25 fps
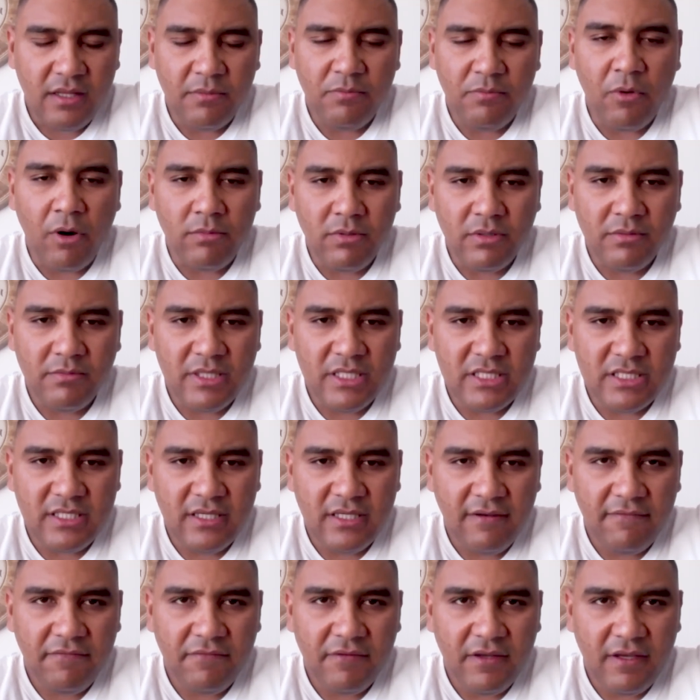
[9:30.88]
The problem
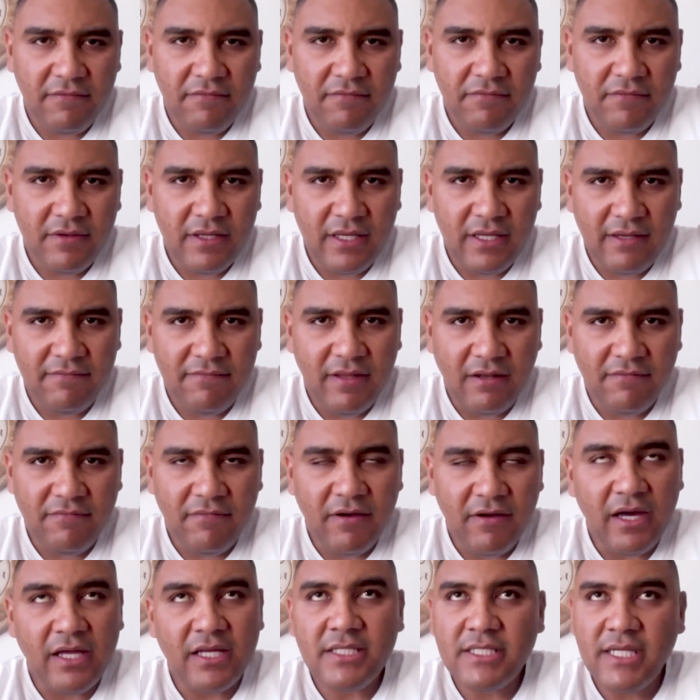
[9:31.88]
is if if if
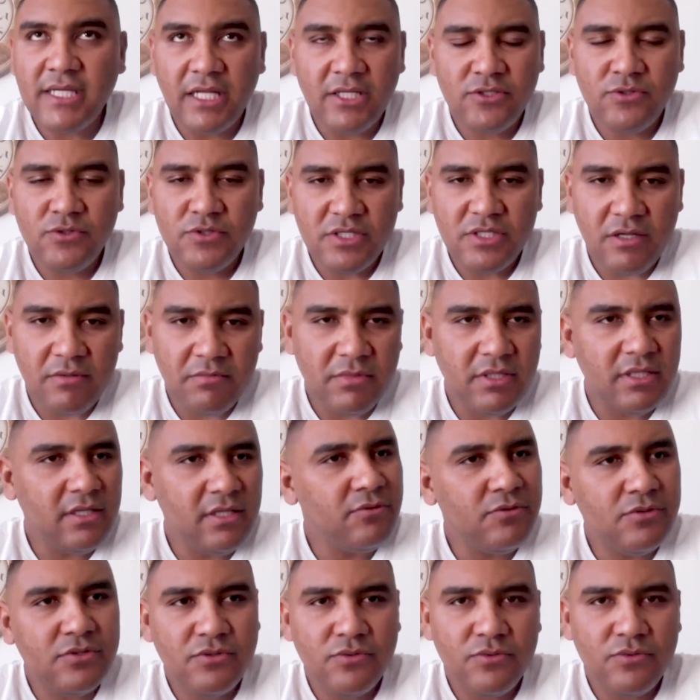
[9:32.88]
that virus gets to
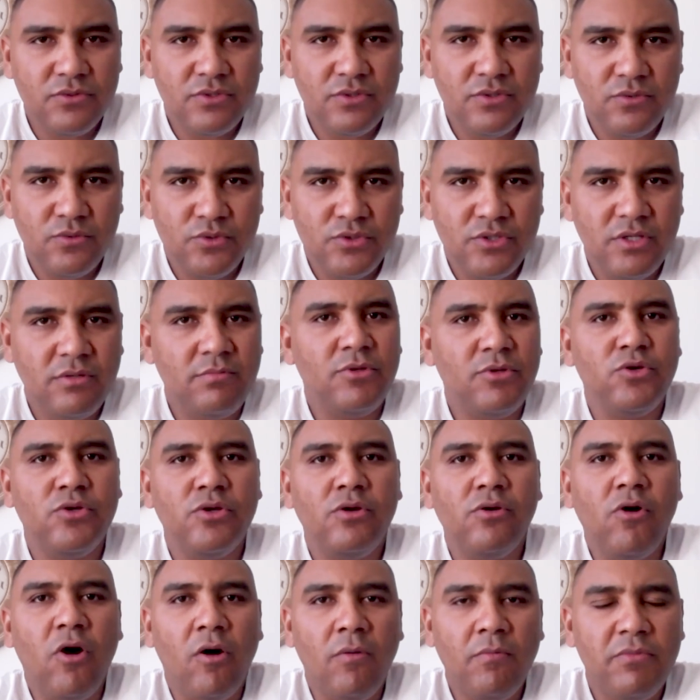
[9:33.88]
somebody who's, who's, who's
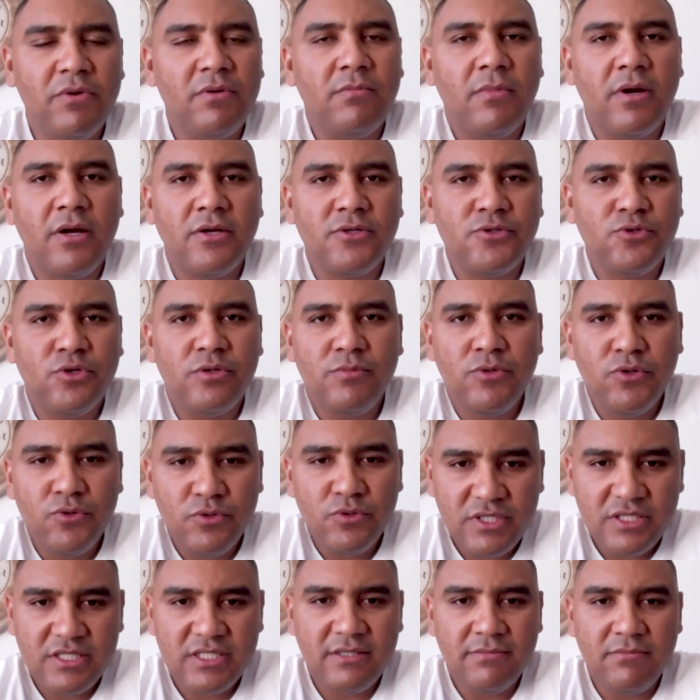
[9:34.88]
immunocompromised or
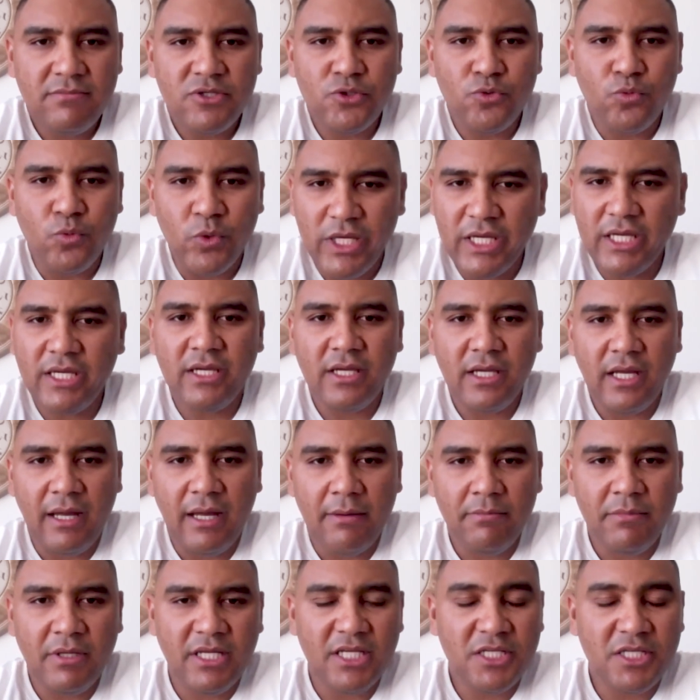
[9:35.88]
immune system is weak.
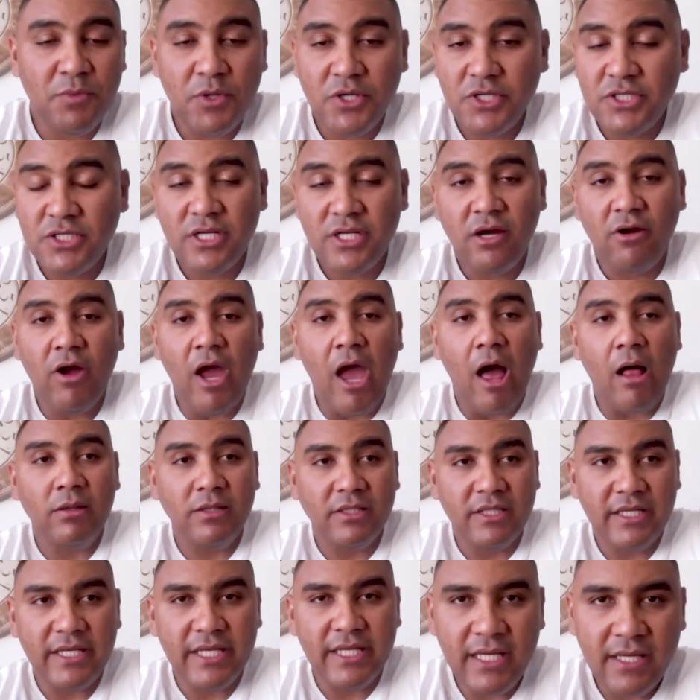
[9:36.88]
I mean, especially our
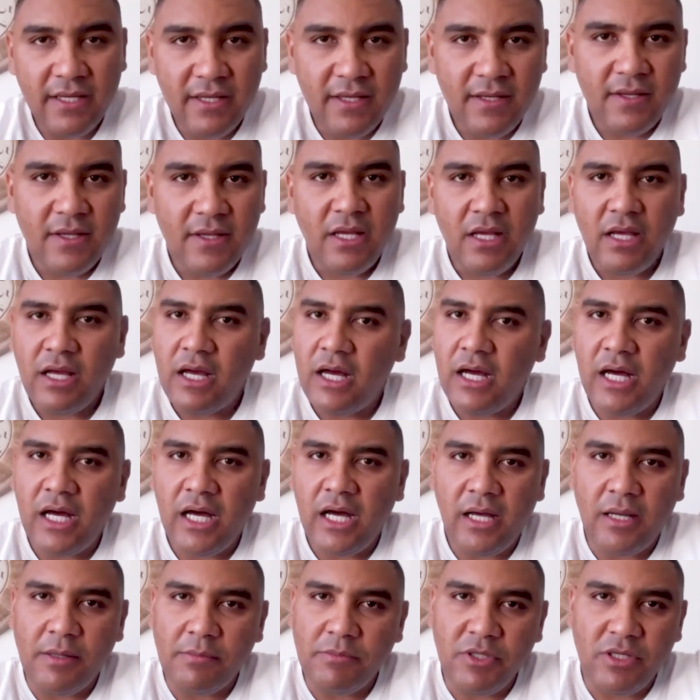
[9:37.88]
elderly,
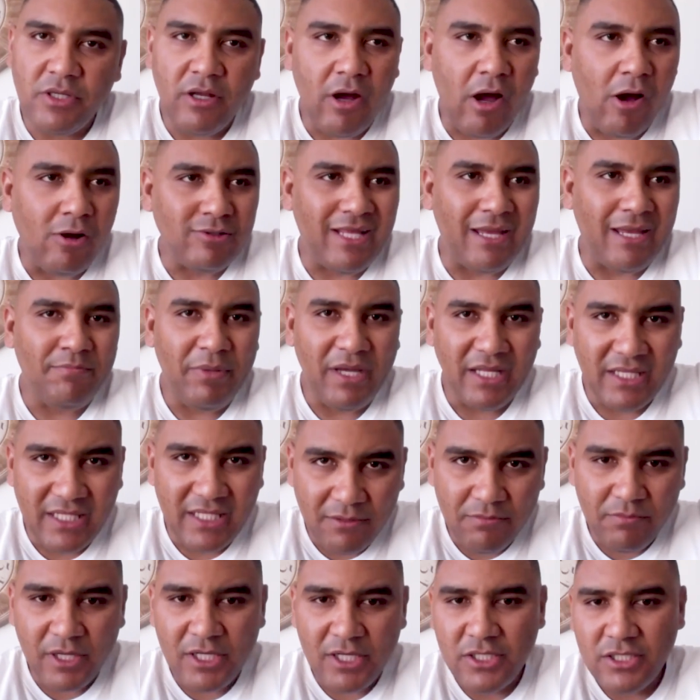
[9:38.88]
um, you know, our
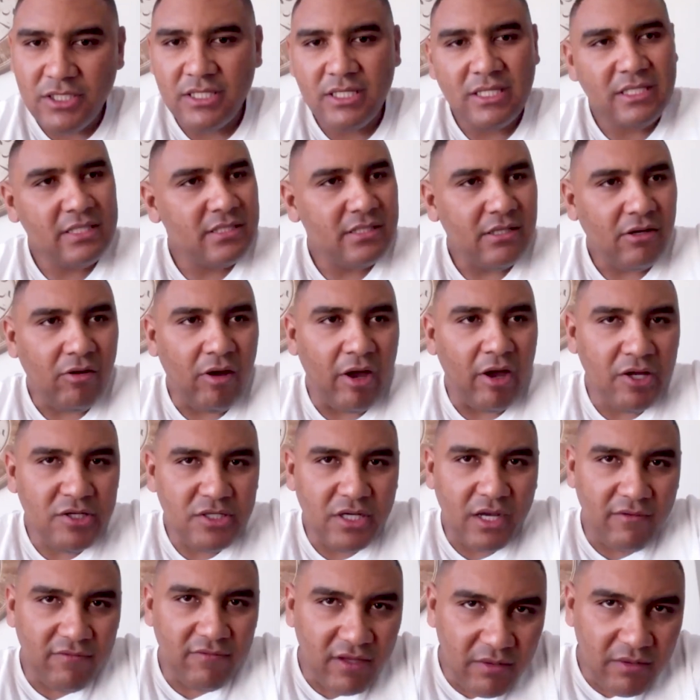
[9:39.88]
diabetic patients, our
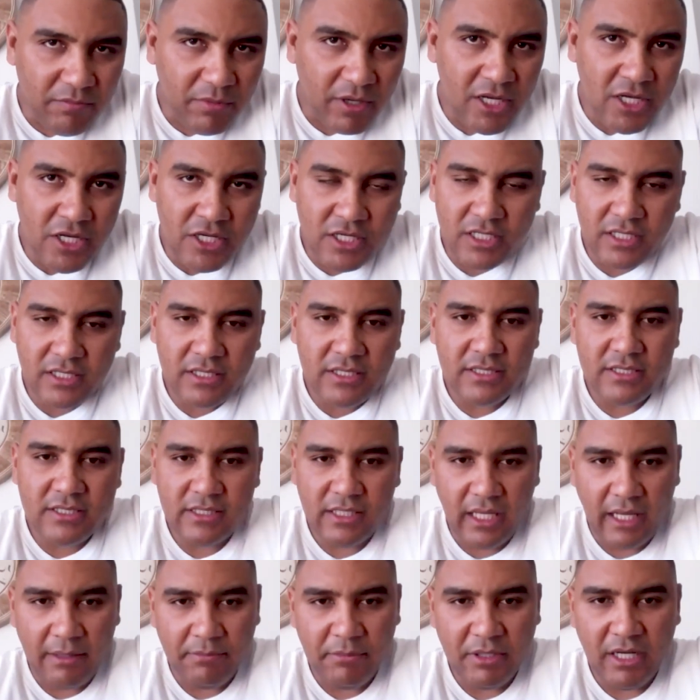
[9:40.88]
HIV
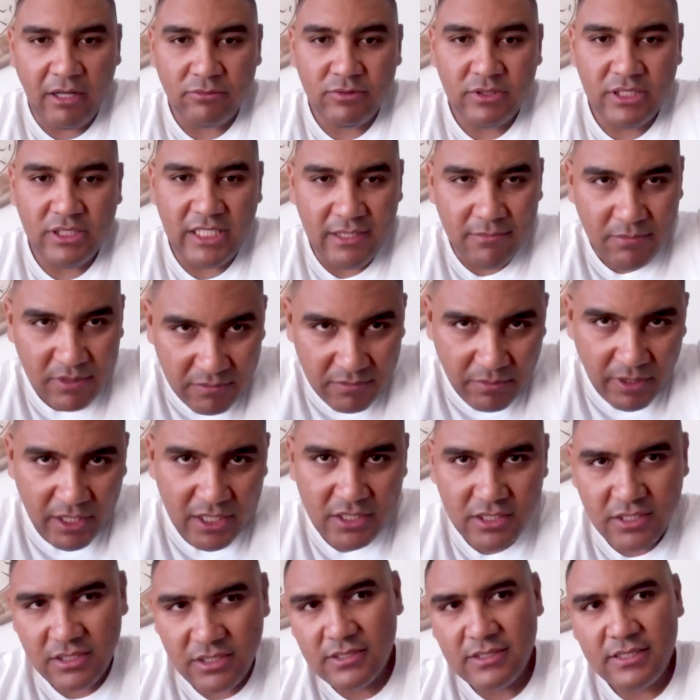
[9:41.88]
patients. I mean, our TB
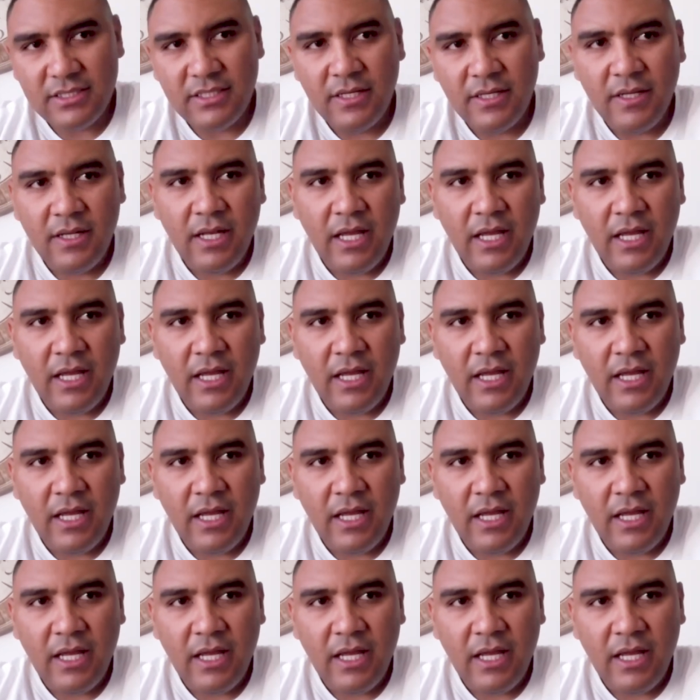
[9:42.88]
patients.